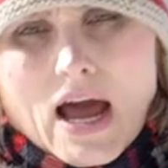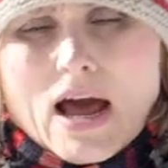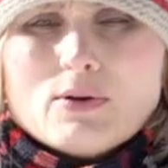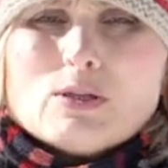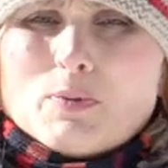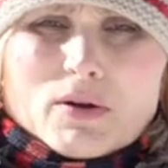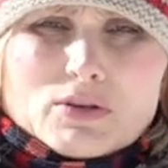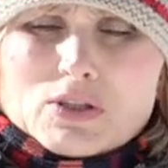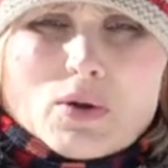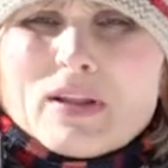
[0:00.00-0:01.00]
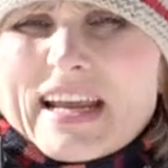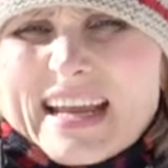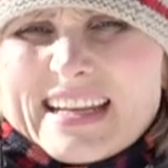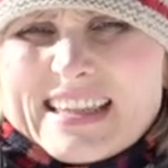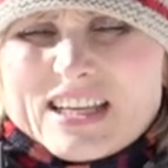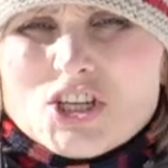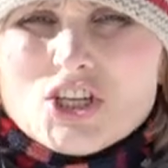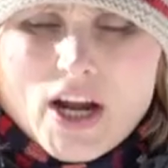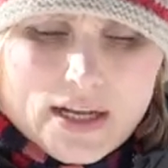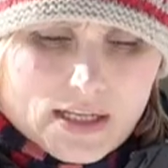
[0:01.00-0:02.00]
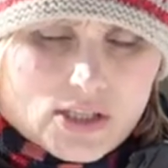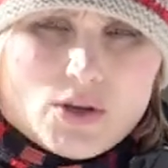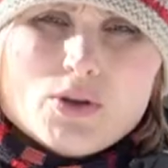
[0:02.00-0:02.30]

house sparrows don't like anything shiny, so